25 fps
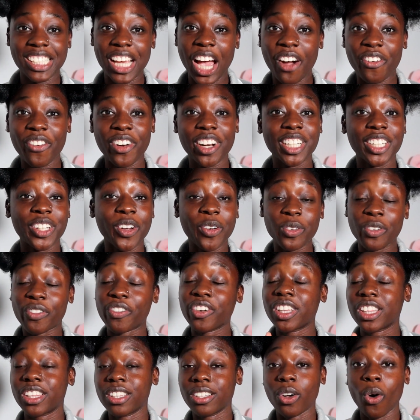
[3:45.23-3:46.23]
Y'all already know,
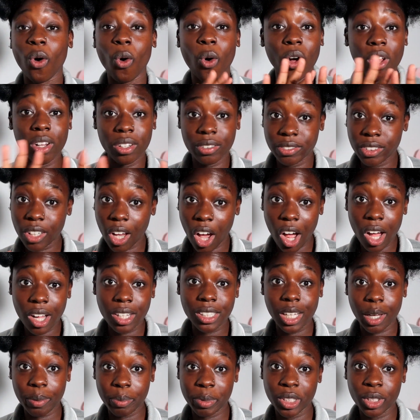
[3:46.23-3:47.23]
for all of y'all
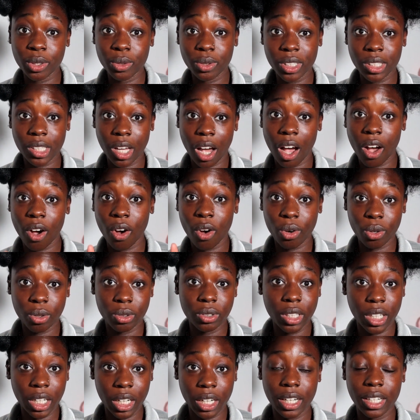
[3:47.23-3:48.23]
that be doing y'all
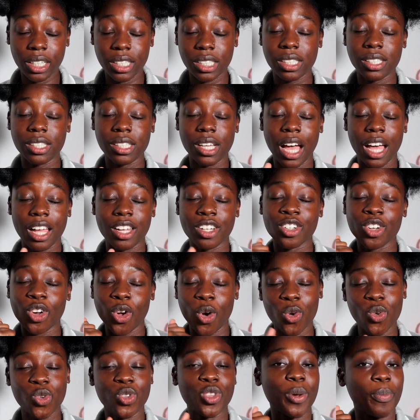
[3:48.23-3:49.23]
own hair, y'all
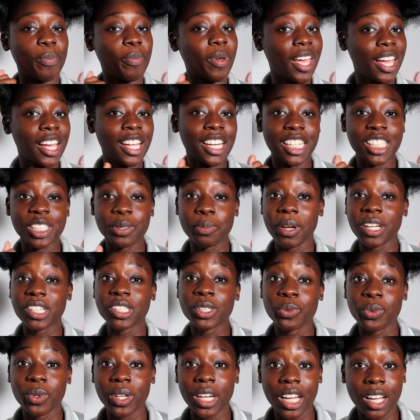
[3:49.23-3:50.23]
know the pain,
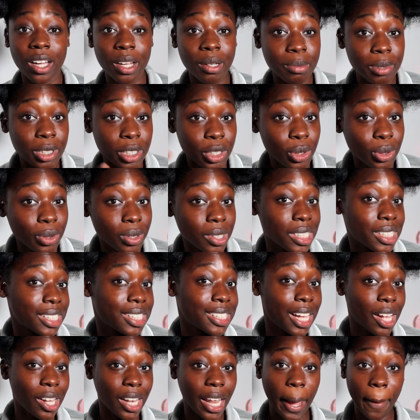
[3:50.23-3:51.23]
especially when it comes to doing a
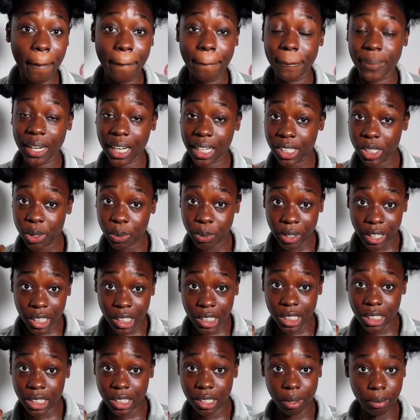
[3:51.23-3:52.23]
style like box
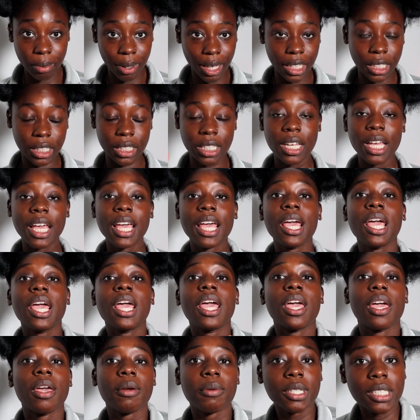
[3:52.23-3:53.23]
braids or something. Like,
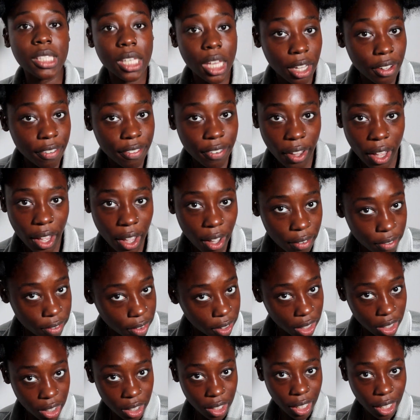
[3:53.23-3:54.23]
it be taking forever.